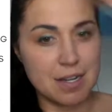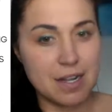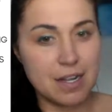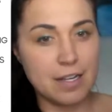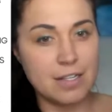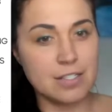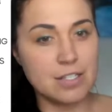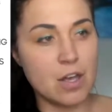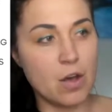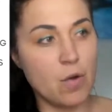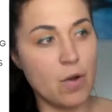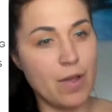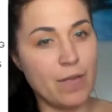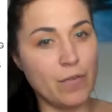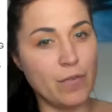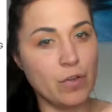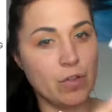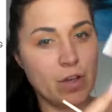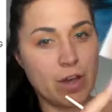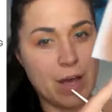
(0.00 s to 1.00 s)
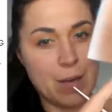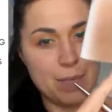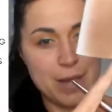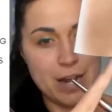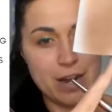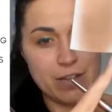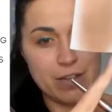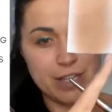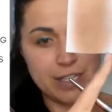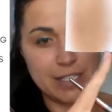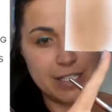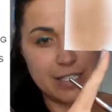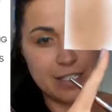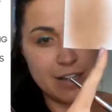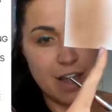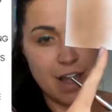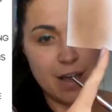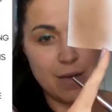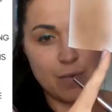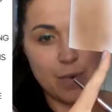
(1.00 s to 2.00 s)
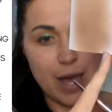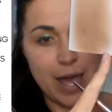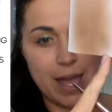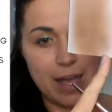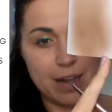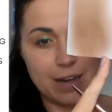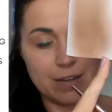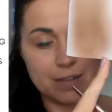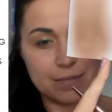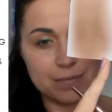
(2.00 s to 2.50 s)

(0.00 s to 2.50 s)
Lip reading: So if you look up here, this is not wet.